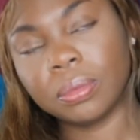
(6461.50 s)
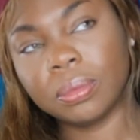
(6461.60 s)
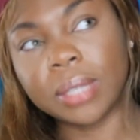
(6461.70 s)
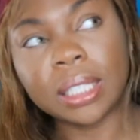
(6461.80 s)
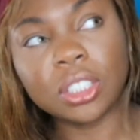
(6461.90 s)

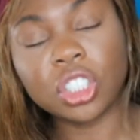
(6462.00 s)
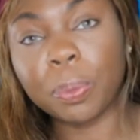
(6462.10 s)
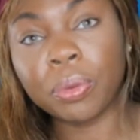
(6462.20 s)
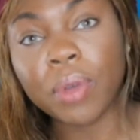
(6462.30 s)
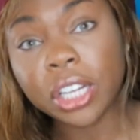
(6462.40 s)
That's just
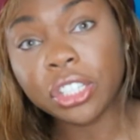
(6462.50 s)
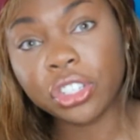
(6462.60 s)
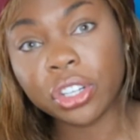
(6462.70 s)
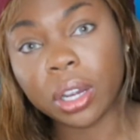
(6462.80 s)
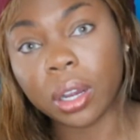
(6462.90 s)

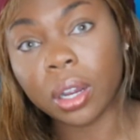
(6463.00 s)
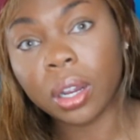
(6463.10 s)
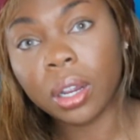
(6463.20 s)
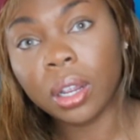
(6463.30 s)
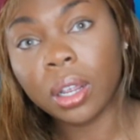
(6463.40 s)
pressure.
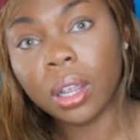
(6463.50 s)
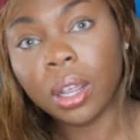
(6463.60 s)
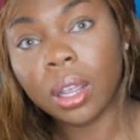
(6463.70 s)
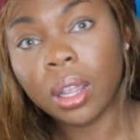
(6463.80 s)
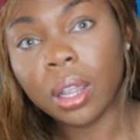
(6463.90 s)

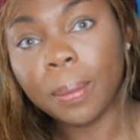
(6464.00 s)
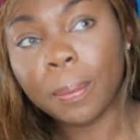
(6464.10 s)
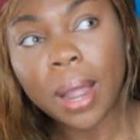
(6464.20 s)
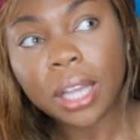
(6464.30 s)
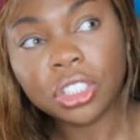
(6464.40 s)

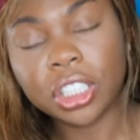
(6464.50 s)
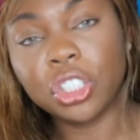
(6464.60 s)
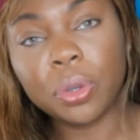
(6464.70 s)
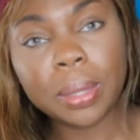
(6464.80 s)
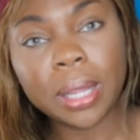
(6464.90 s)
Could
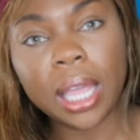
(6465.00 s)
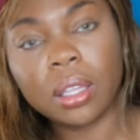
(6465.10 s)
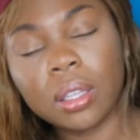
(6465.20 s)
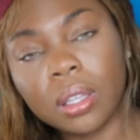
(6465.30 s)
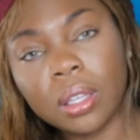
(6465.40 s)
you, like,
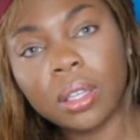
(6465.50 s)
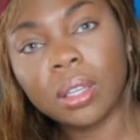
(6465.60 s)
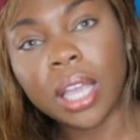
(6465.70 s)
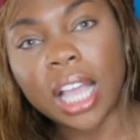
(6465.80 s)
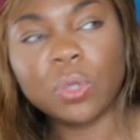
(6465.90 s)

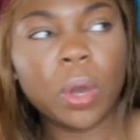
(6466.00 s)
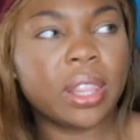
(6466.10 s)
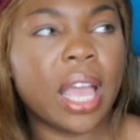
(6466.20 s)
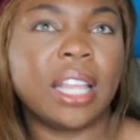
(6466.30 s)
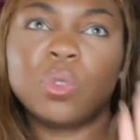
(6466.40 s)
it's one
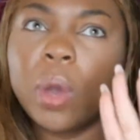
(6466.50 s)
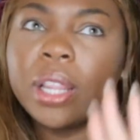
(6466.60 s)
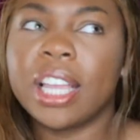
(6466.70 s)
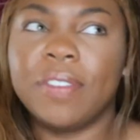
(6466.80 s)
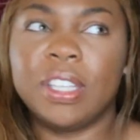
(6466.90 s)

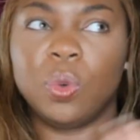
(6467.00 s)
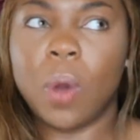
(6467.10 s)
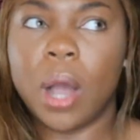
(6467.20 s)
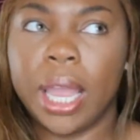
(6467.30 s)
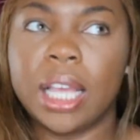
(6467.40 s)
thing if he's
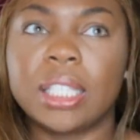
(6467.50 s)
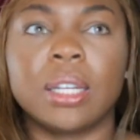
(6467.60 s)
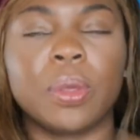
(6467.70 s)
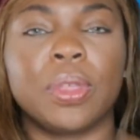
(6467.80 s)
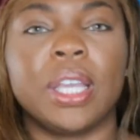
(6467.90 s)
white. It's
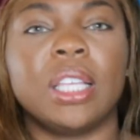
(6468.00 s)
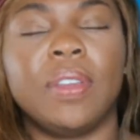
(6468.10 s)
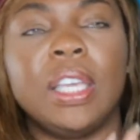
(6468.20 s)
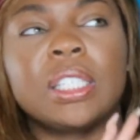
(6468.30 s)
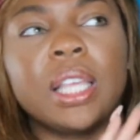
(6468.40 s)
another thing if
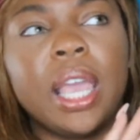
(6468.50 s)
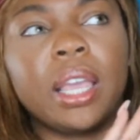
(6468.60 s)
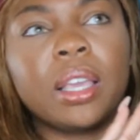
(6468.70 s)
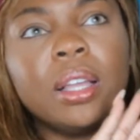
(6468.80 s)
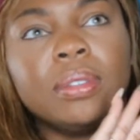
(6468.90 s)
he's
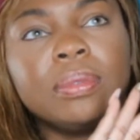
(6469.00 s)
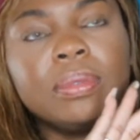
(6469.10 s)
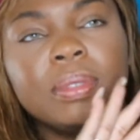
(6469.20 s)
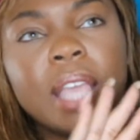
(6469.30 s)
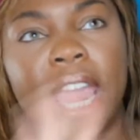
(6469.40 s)
like
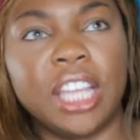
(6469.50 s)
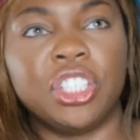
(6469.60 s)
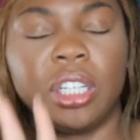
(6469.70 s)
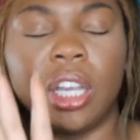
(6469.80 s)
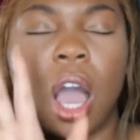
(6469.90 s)

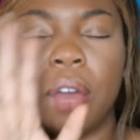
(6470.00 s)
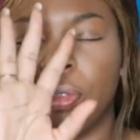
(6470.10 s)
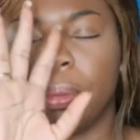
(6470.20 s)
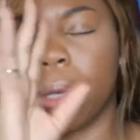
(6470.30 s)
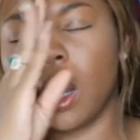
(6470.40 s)
Asian.
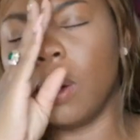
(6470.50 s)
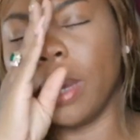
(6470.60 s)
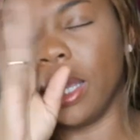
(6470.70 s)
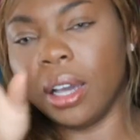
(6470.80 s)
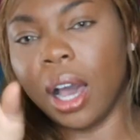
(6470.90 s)
Oh
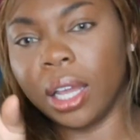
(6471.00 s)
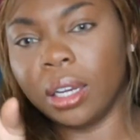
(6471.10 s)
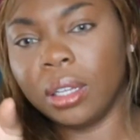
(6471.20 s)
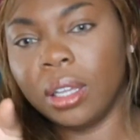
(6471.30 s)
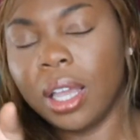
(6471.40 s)
my God.
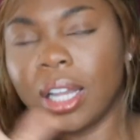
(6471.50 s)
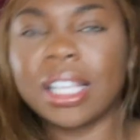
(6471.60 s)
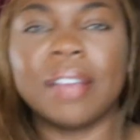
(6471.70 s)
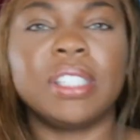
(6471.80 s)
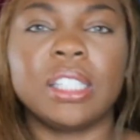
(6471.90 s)
Because
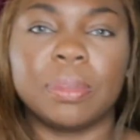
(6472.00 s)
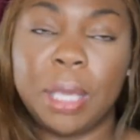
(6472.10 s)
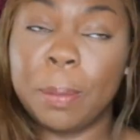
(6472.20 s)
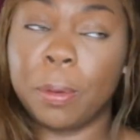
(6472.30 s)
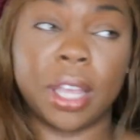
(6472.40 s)
I've seen some
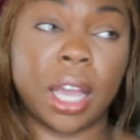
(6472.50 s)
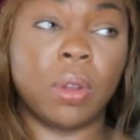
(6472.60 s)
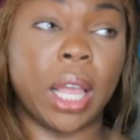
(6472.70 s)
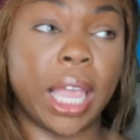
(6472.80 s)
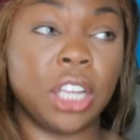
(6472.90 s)
people think I
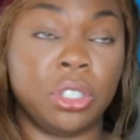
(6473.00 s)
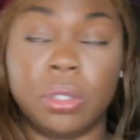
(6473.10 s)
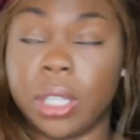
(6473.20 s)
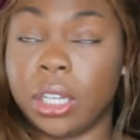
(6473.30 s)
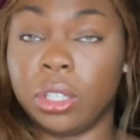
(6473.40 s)
don't like Asian
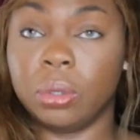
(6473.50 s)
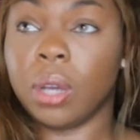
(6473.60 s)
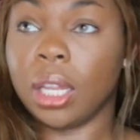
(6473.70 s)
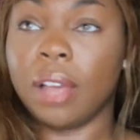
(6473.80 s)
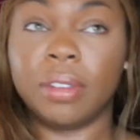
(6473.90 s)
dudes. I do.
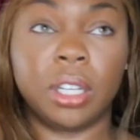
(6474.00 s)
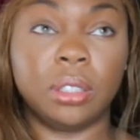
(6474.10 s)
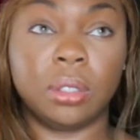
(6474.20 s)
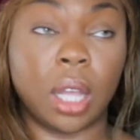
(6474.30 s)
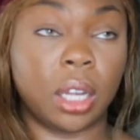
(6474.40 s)
I love a
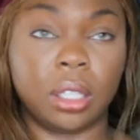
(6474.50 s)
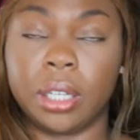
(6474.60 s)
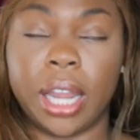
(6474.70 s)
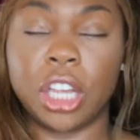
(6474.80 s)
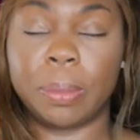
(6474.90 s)
good
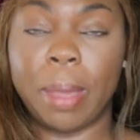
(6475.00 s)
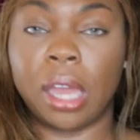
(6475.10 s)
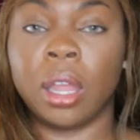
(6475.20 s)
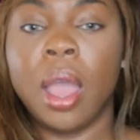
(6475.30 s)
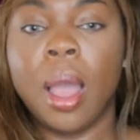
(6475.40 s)
looking Asian
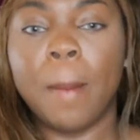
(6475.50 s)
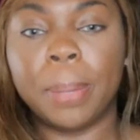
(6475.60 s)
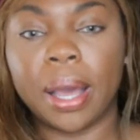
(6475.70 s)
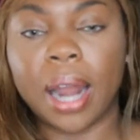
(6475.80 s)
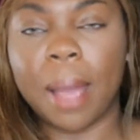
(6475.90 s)
man,
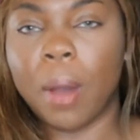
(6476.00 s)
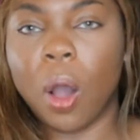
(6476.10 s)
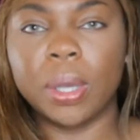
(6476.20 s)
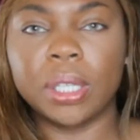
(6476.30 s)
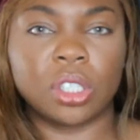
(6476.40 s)
but I'm
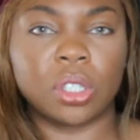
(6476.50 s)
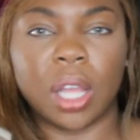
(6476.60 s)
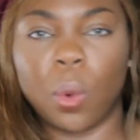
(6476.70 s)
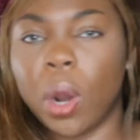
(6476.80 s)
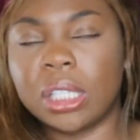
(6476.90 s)
always concerned,
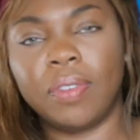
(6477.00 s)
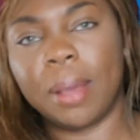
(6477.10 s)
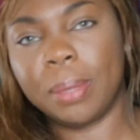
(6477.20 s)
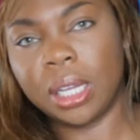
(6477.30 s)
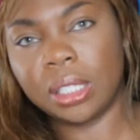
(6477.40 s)
like, what is his
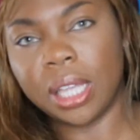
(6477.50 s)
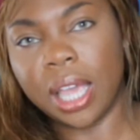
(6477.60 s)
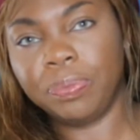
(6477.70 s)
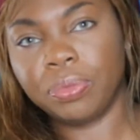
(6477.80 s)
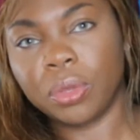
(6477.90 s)
family going to
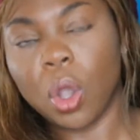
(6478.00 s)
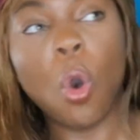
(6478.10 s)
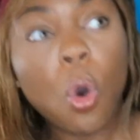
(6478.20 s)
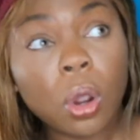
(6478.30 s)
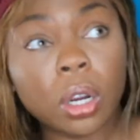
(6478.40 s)
say?
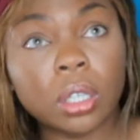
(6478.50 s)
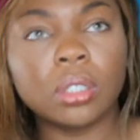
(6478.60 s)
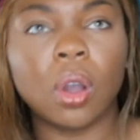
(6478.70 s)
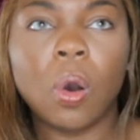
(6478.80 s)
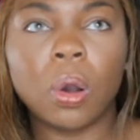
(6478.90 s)
Or
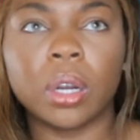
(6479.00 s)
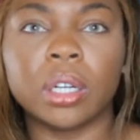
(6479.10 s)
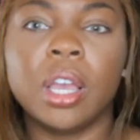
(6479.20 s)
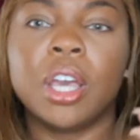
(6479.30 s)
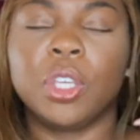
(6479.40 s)

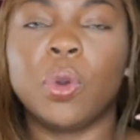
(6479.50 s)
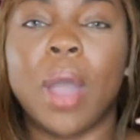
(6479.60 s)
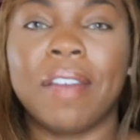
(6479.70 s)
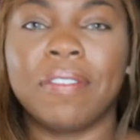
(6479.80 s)
you'll have